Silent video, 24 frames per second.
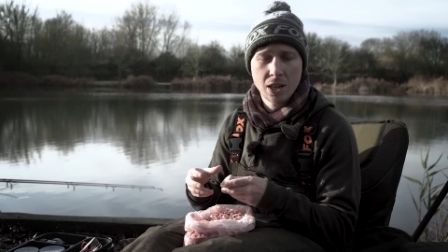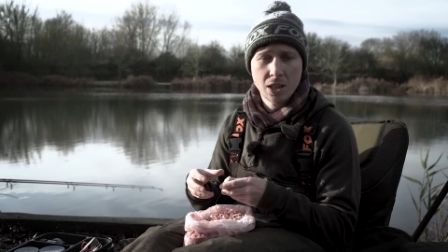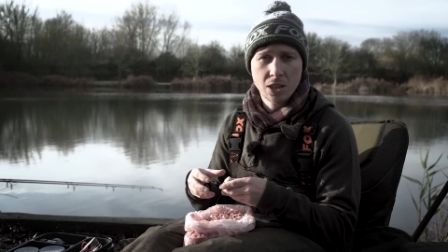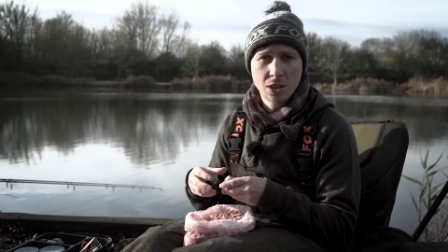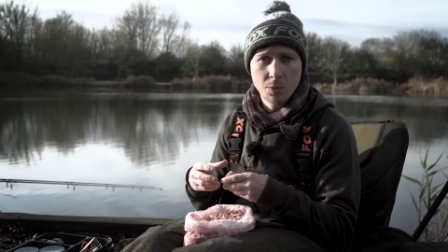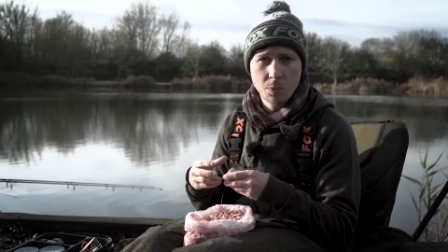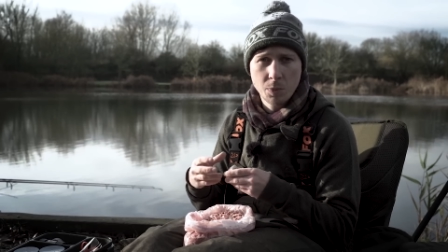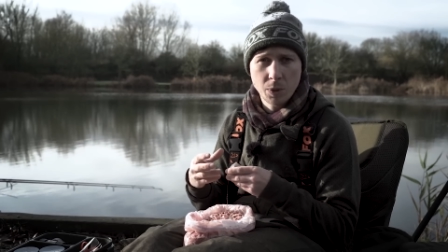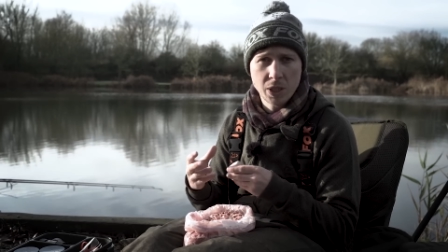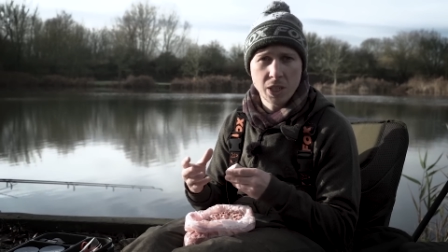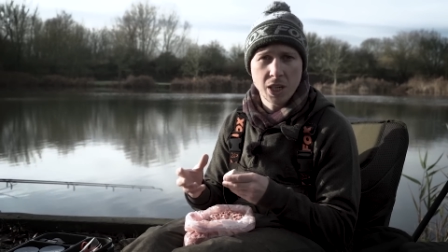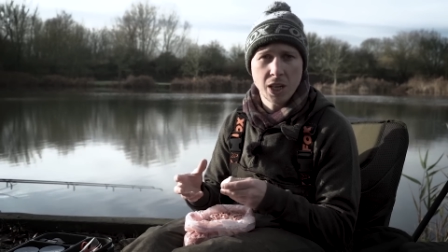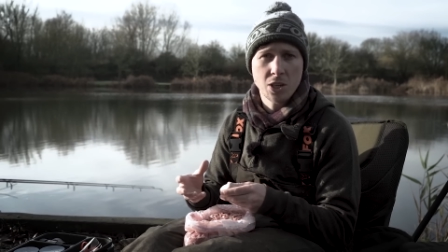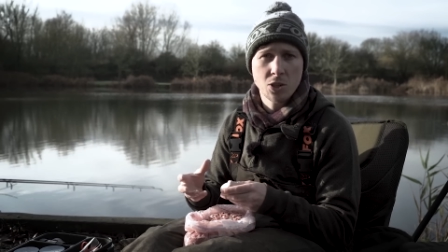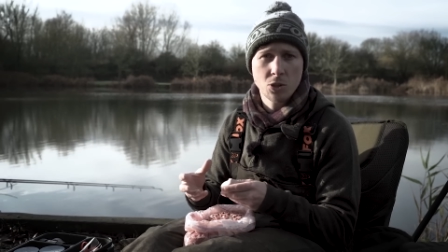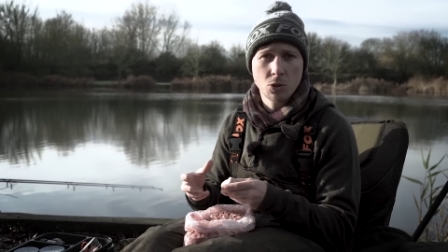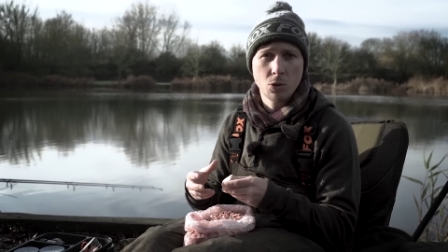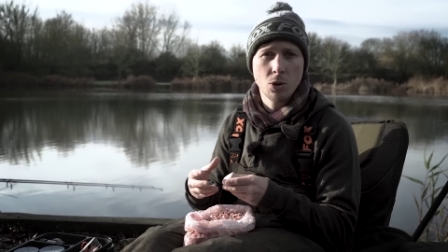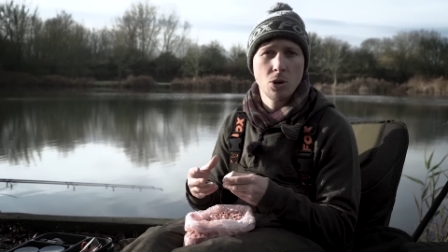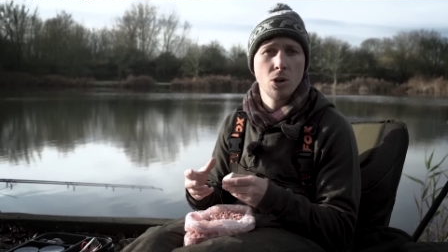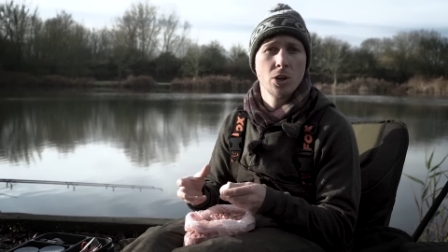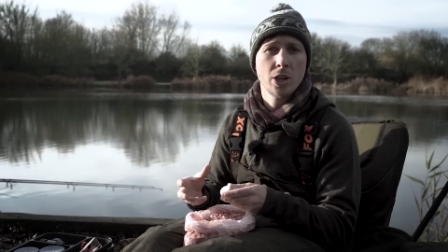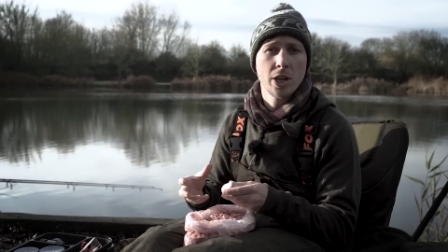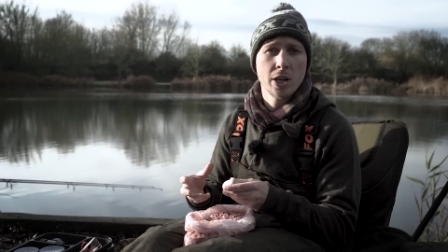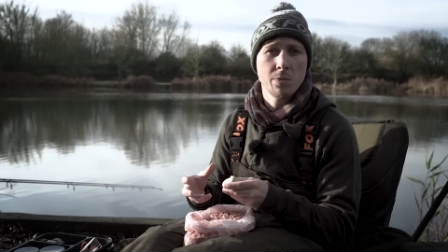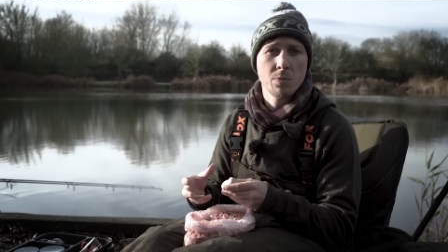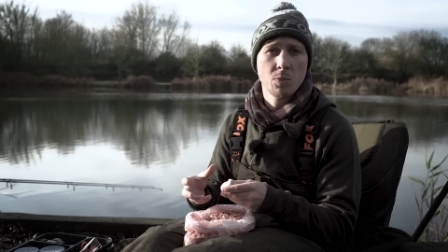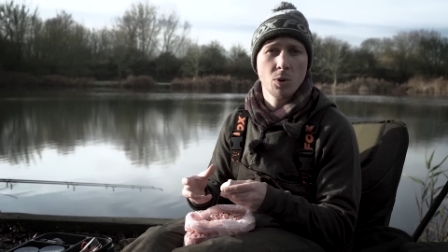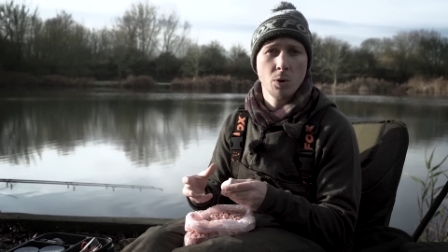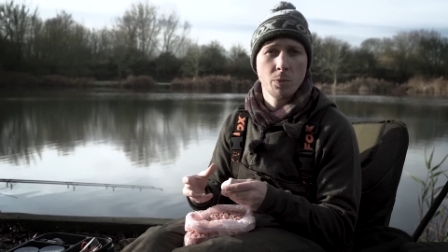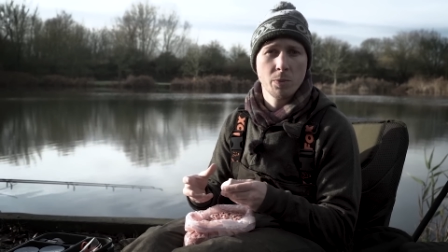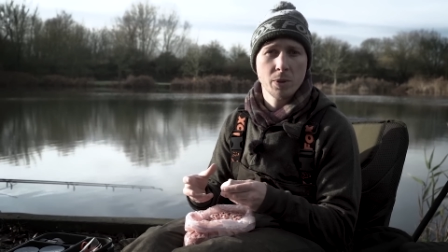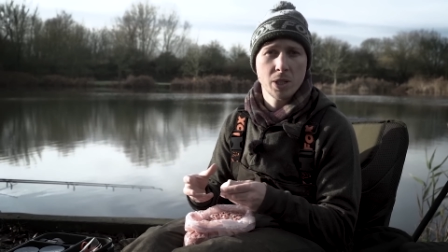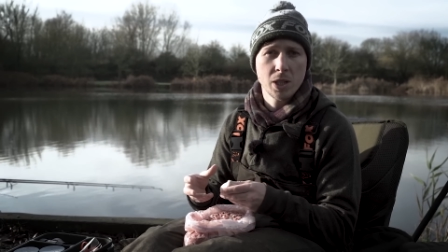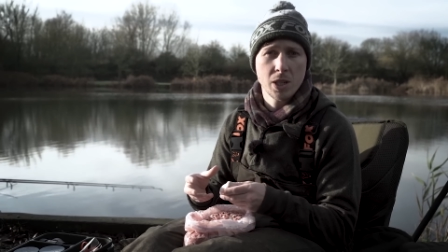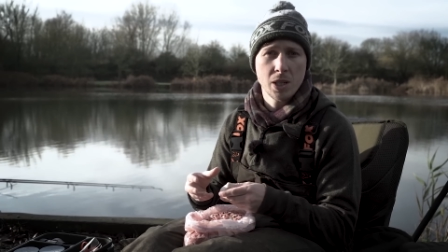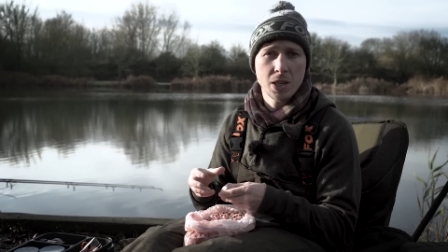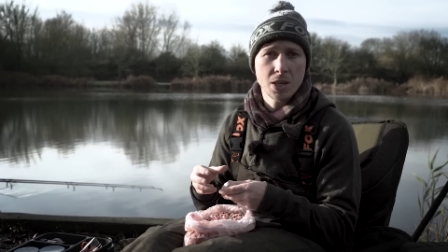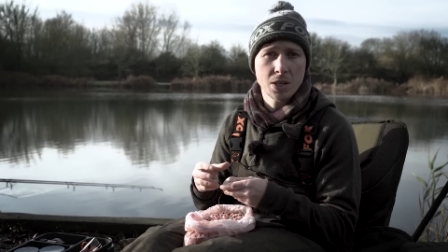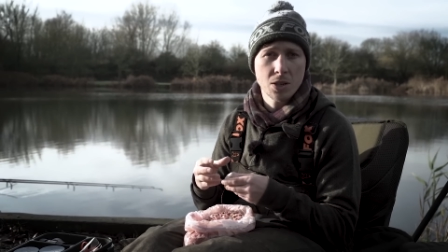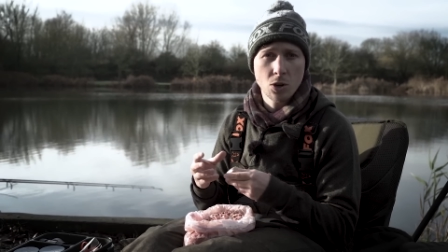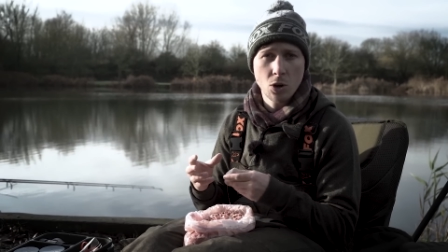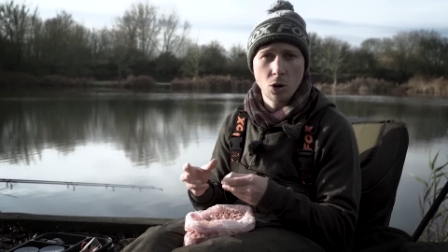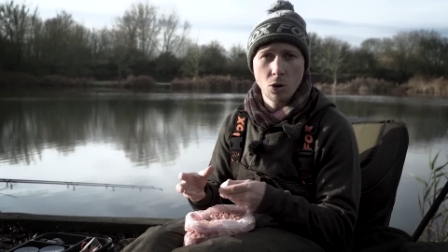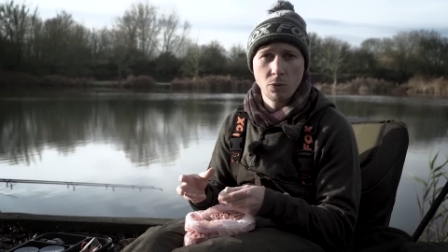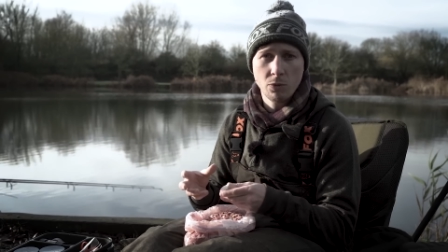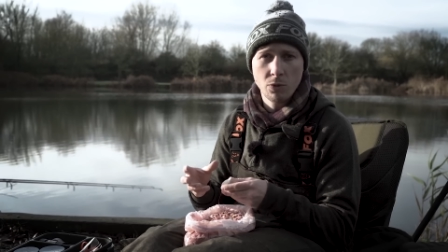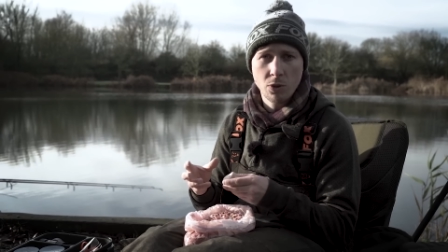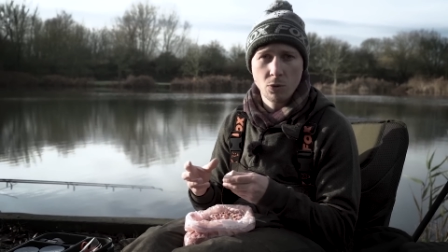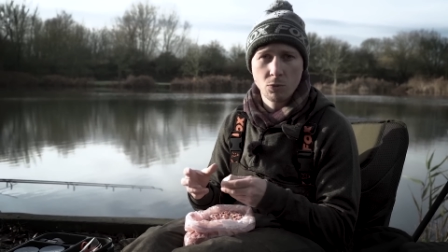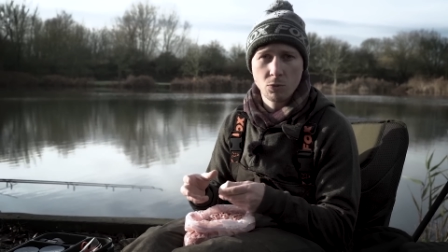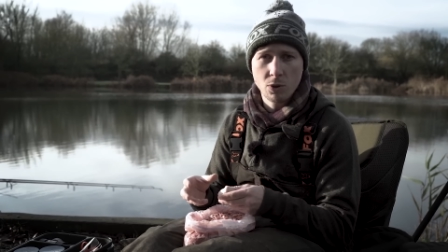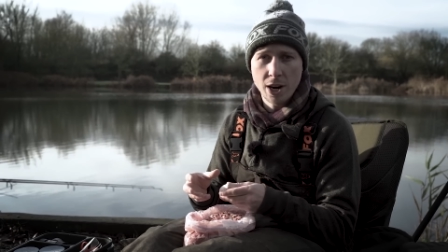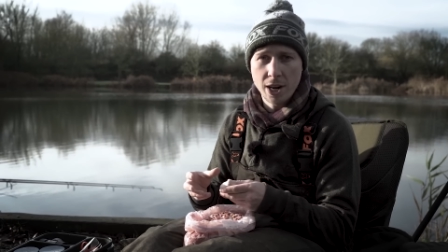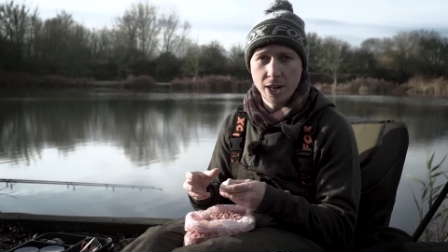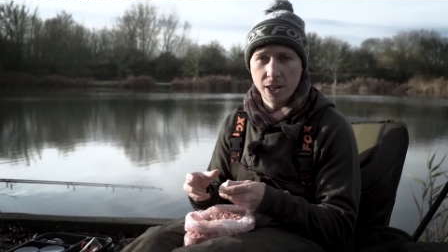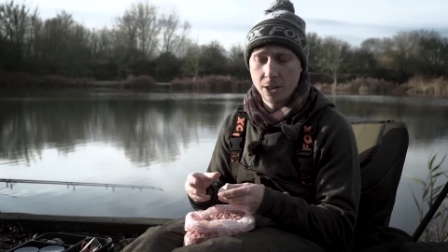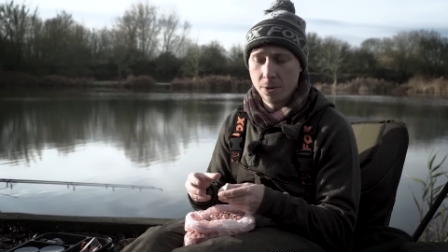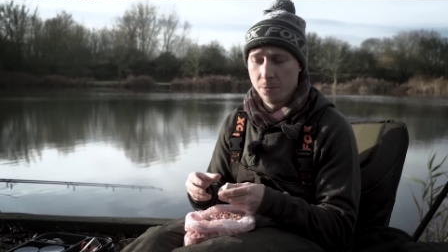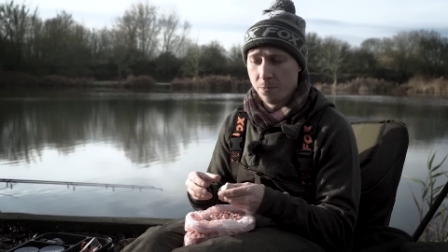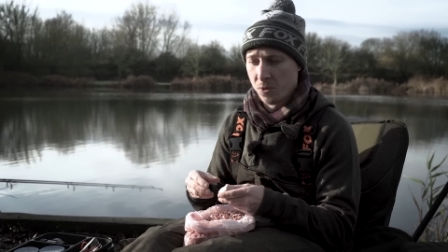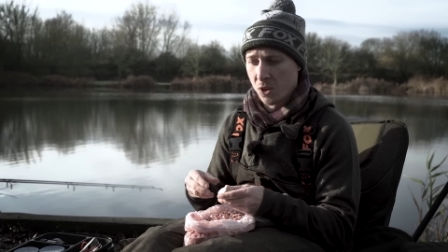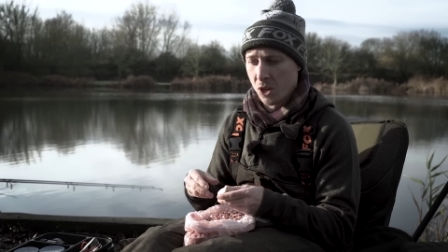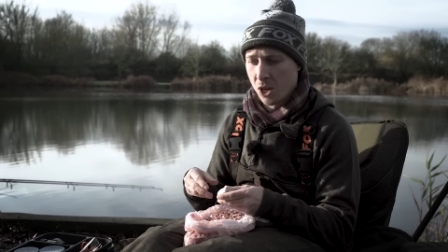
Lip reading: potential hooking properties of the rig.